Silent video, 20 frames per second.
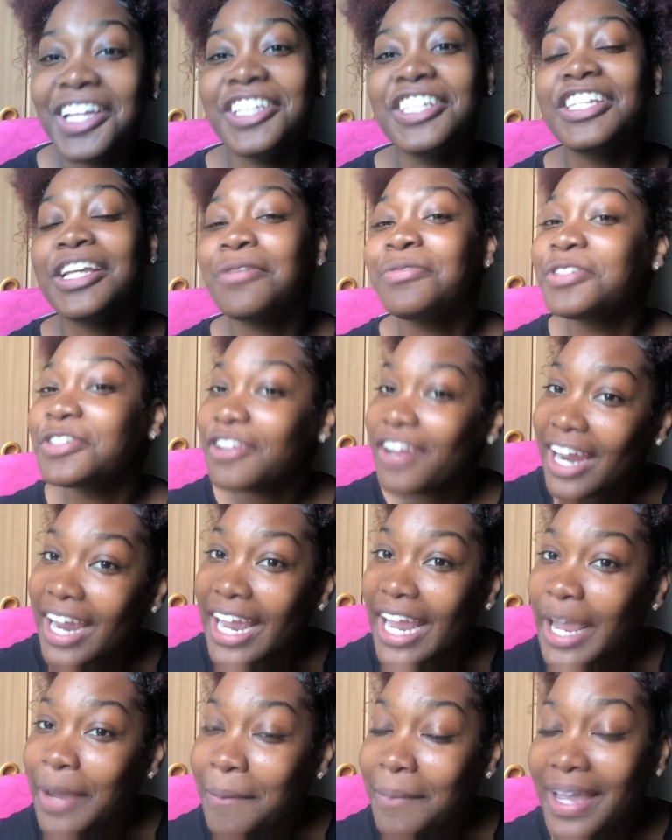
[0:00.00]

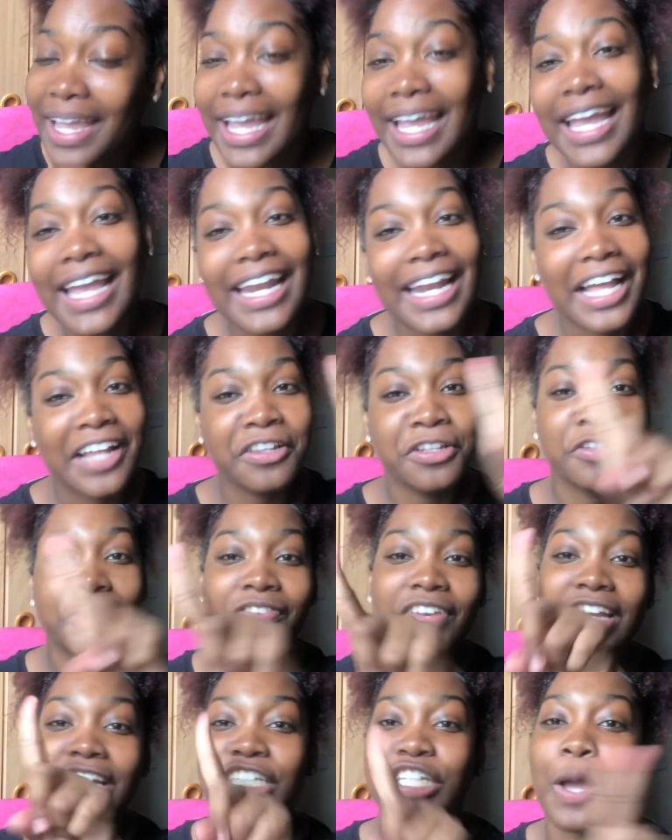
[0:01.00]
Subscribe. Hit that
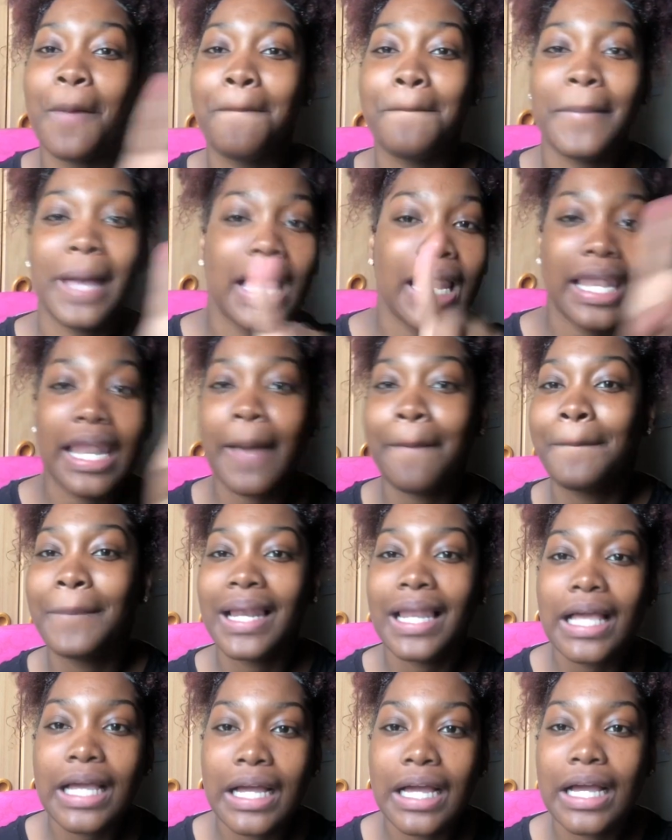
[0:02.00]
notification bell like
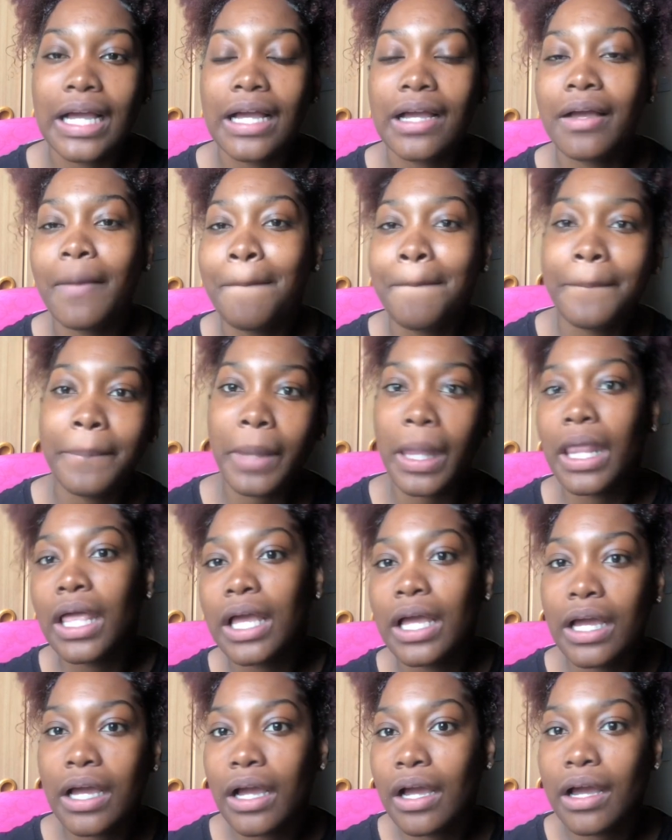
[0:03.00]
blang,
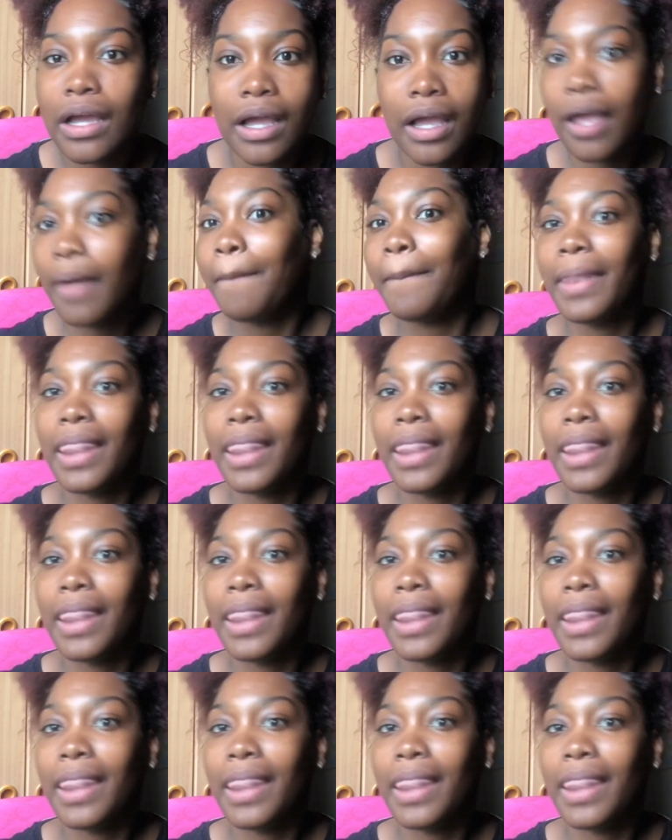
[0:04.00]
blang,